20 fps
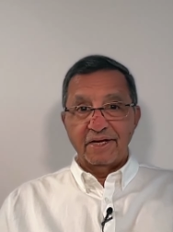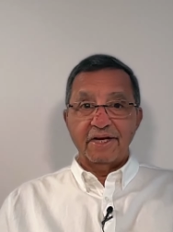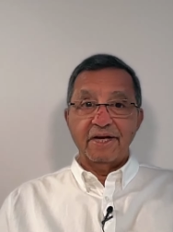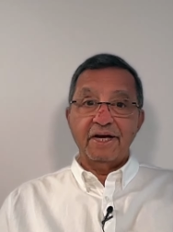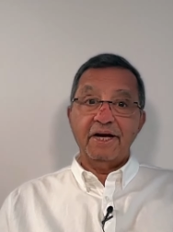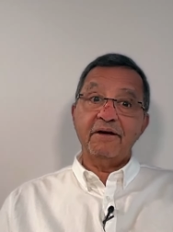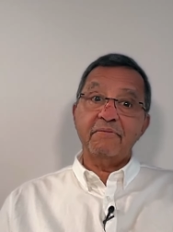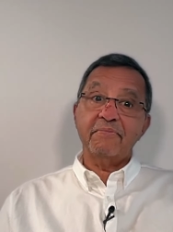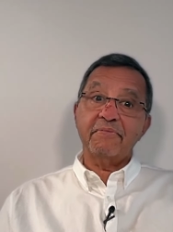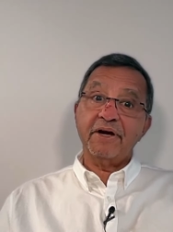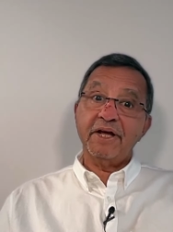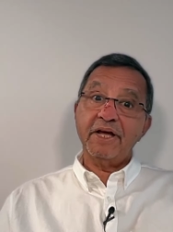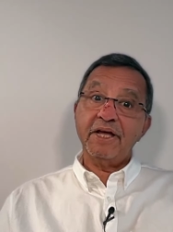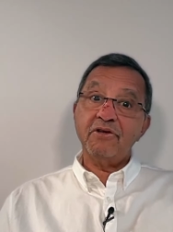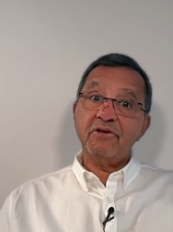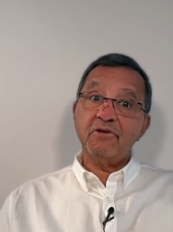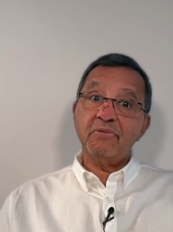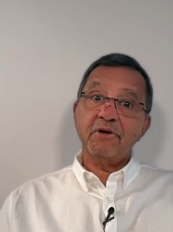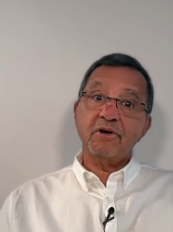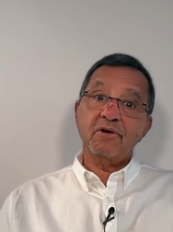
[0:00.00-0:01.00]
I pray
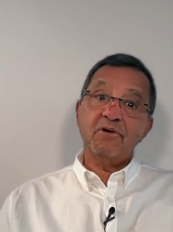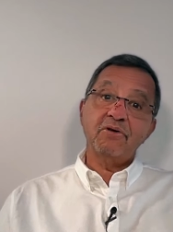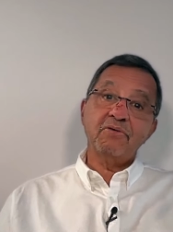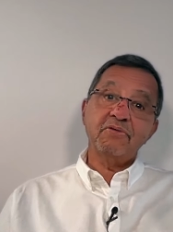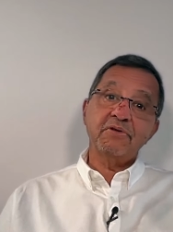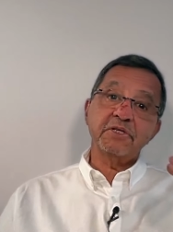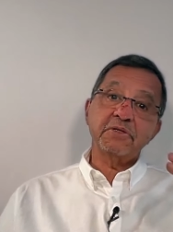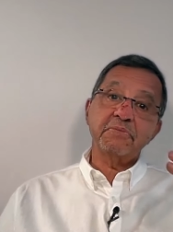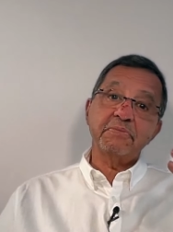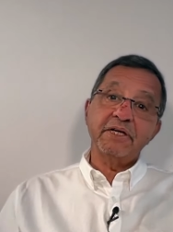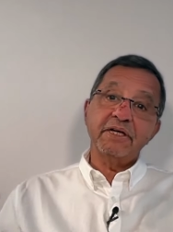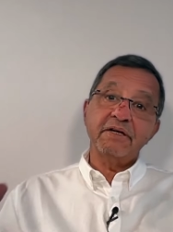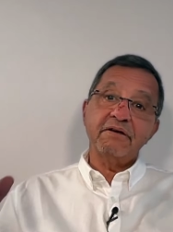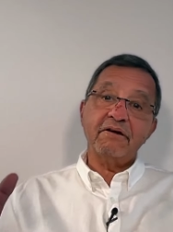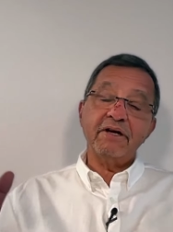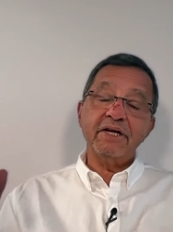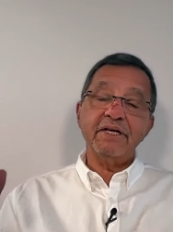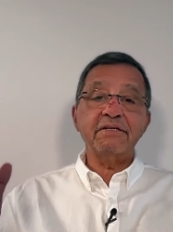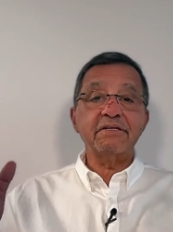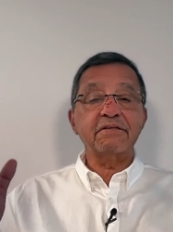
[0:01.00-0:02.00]
you may always be
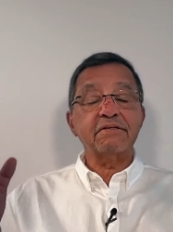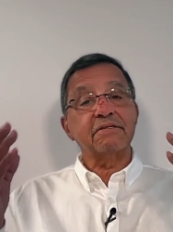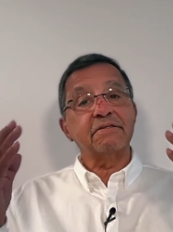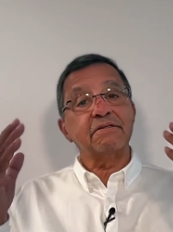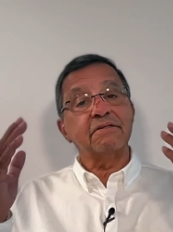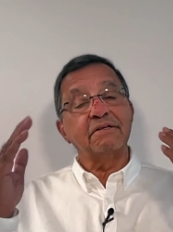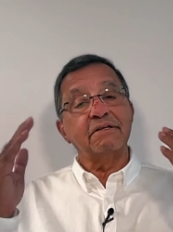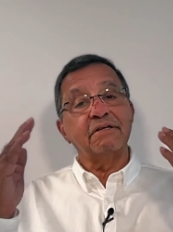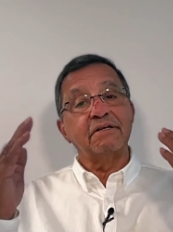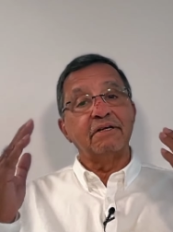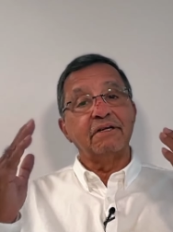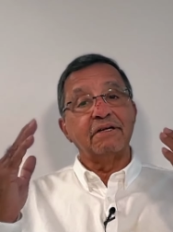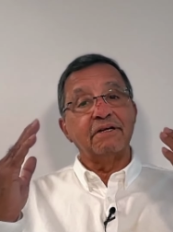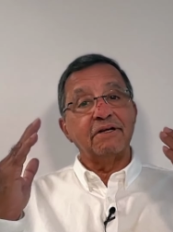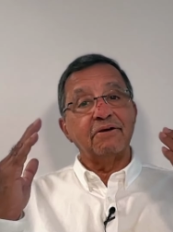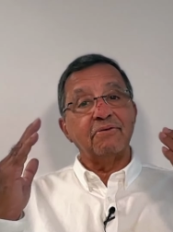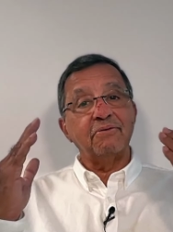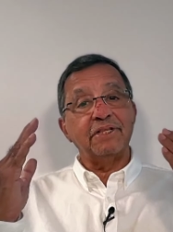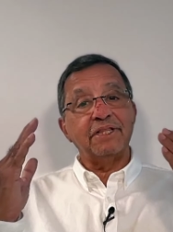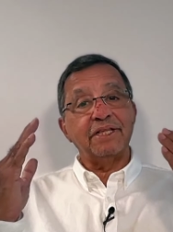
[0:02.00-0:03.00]
graced
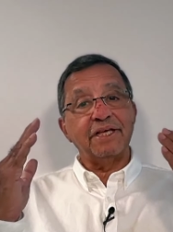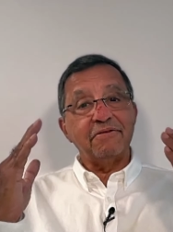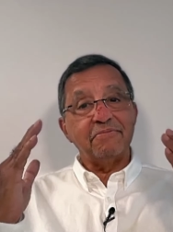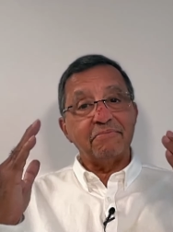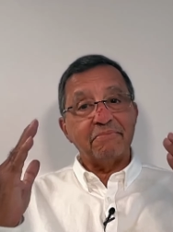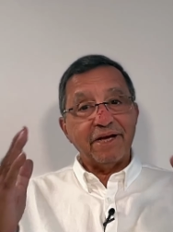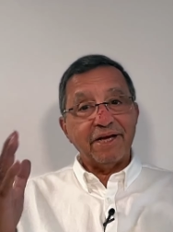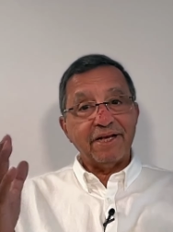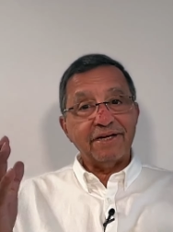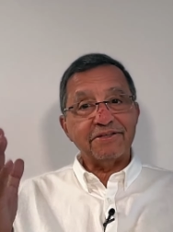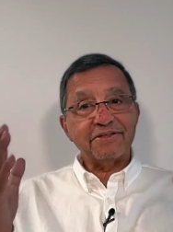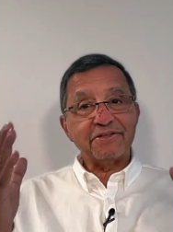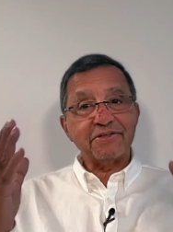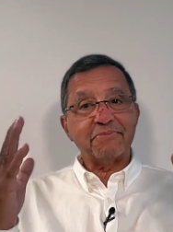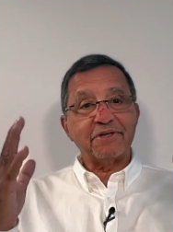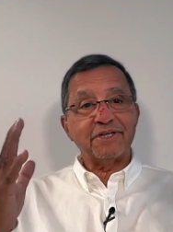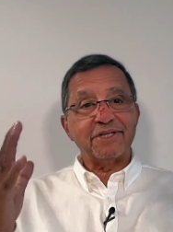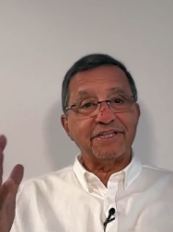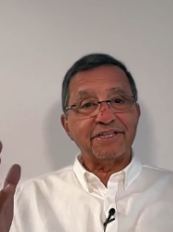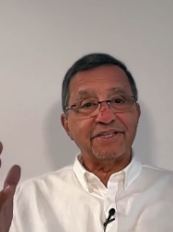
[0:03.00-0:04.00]
with immense
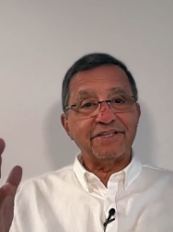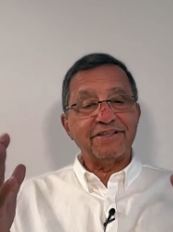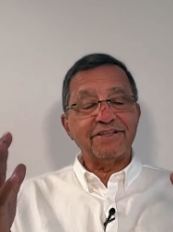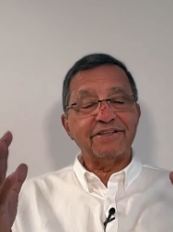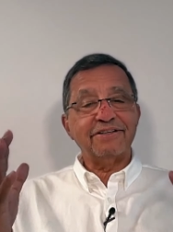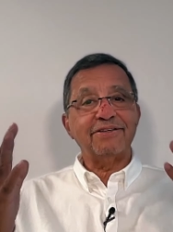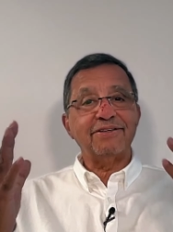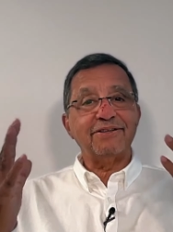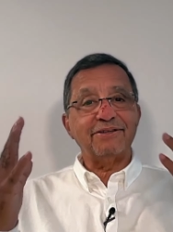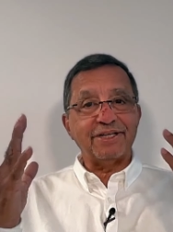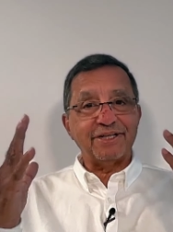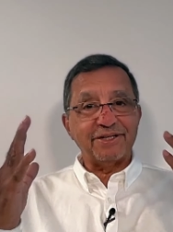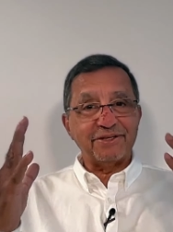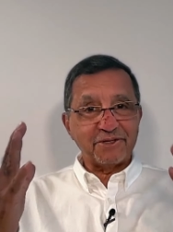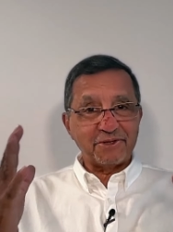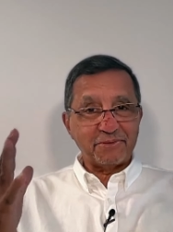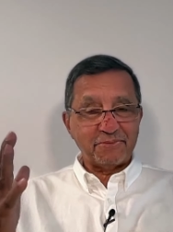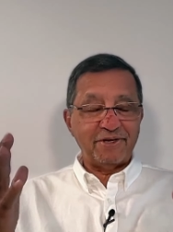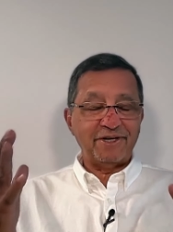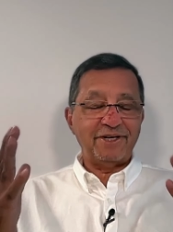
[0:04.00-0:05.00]
material and
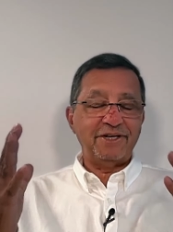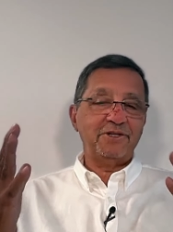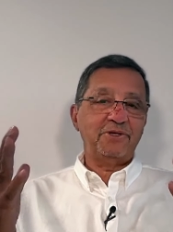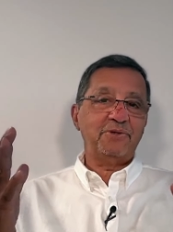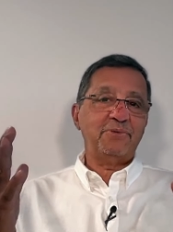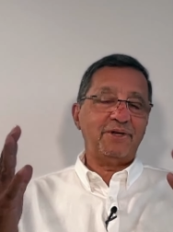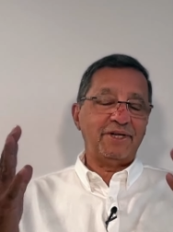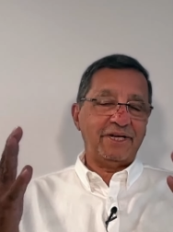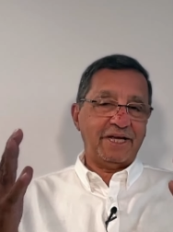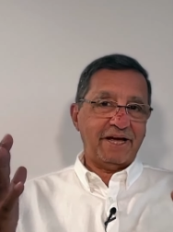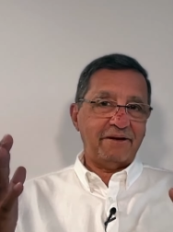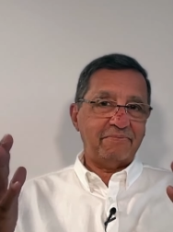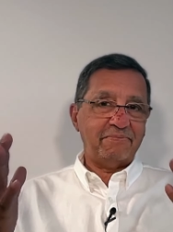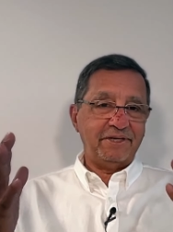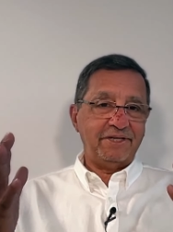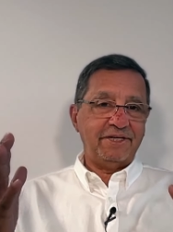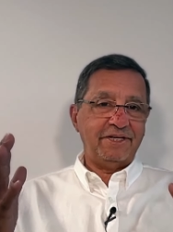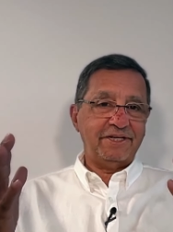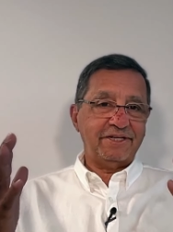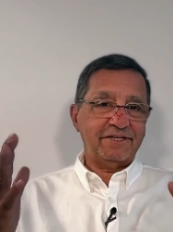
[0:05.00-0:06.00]
spiritual
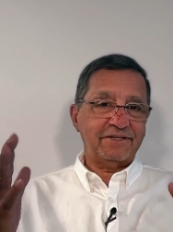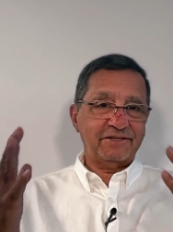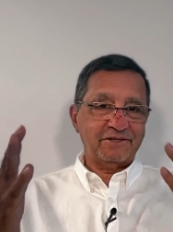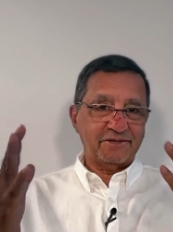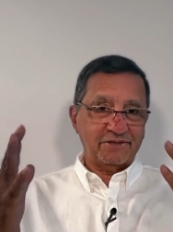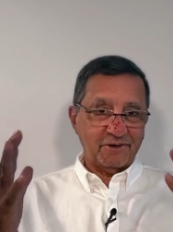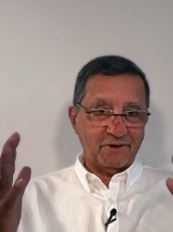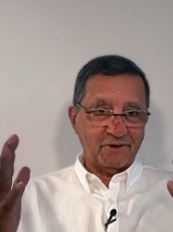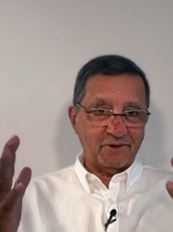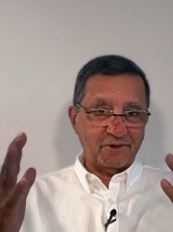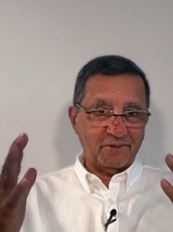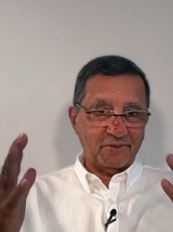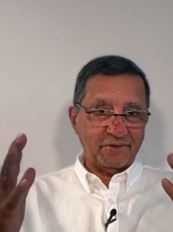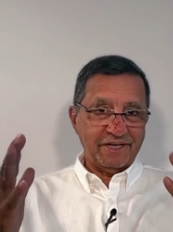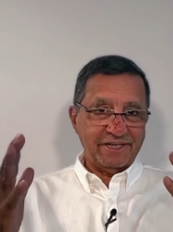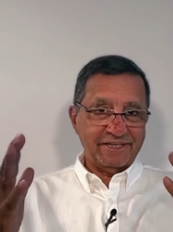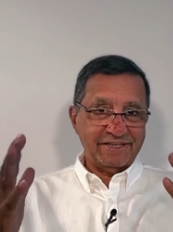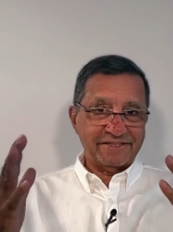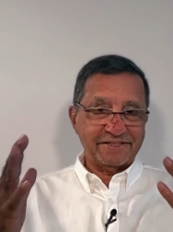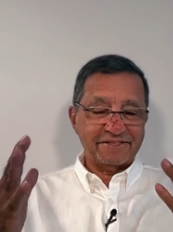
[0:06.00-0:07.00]
happiness,
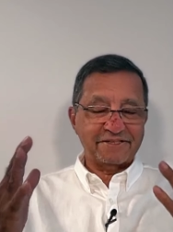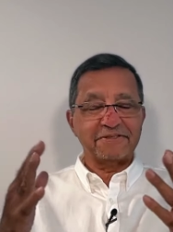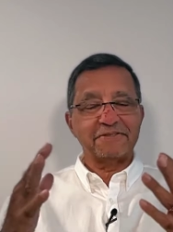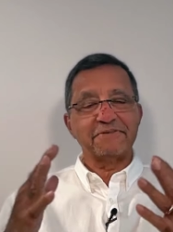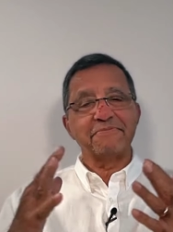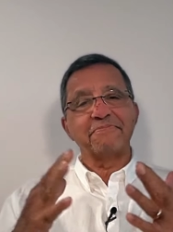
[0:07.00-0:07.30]
always.